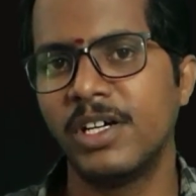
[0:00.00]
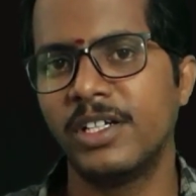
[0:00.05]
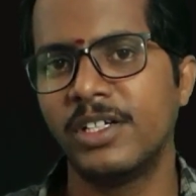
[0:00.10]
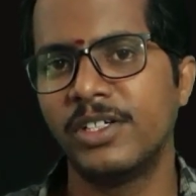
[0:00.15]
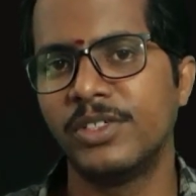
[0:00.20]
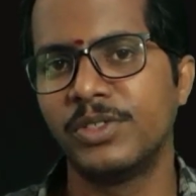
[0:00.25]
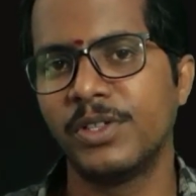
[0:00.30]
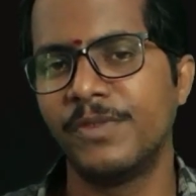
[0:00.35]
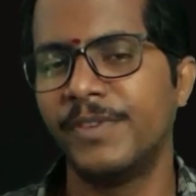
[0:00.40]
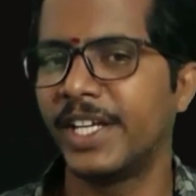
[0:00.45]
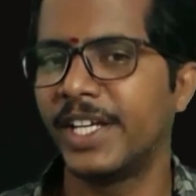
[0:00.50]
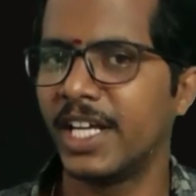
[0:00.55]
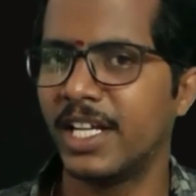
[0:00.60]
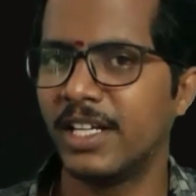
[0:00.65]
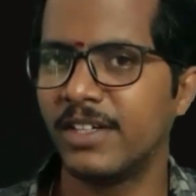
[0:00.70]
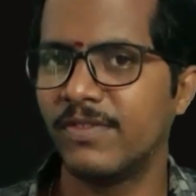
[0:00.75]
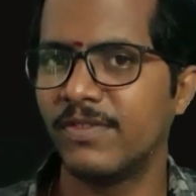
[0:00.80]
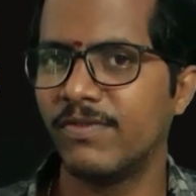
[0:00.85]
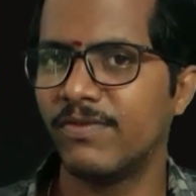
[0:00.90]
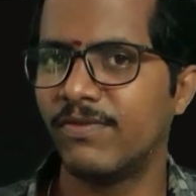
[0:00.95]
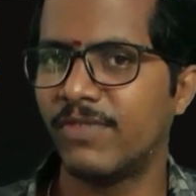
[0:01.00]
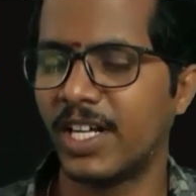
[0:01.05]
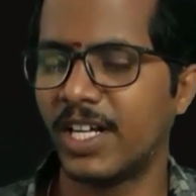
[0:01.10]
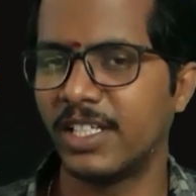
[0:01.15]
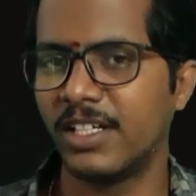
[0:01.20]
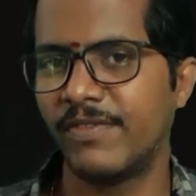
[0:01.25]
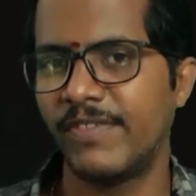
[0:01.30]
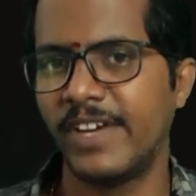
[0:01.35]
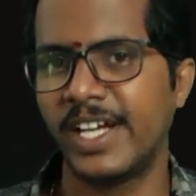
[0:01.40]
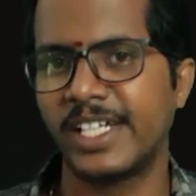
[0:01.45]
so we can further
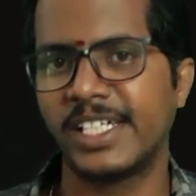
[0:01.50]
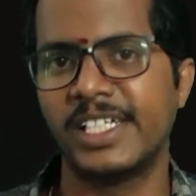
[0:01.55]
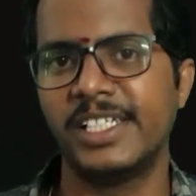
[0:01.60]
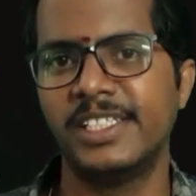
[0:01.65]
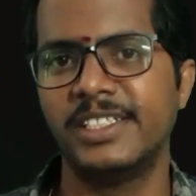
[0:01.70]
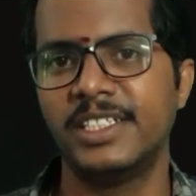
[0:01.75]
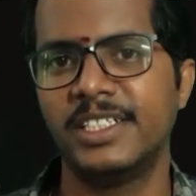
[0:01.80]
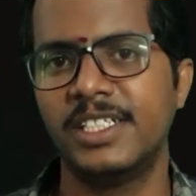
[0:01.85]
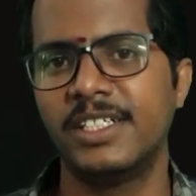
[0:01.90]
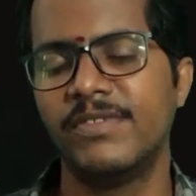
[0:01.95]
factorize it.